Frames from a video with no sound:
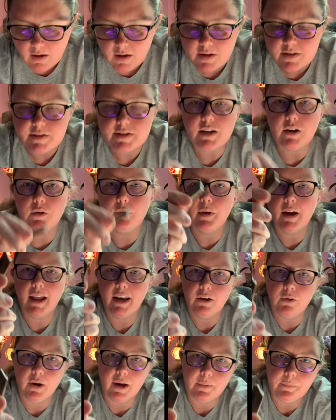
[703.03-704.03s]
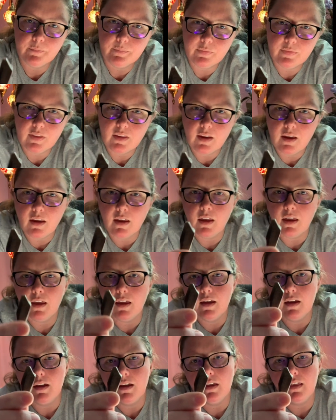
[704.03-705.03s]
So anyway,
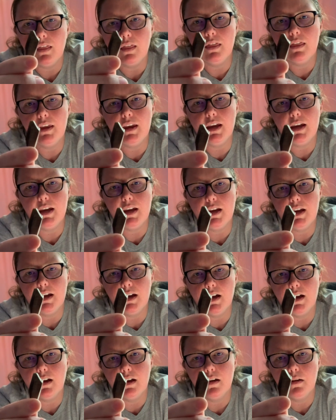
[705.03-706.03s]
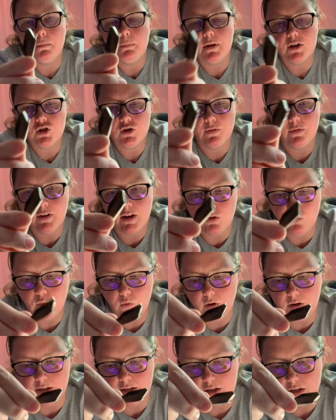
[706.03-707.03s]
the petrified
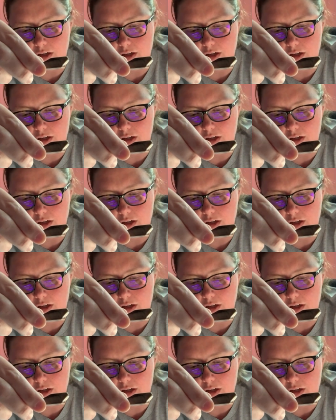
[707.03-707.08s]
wood,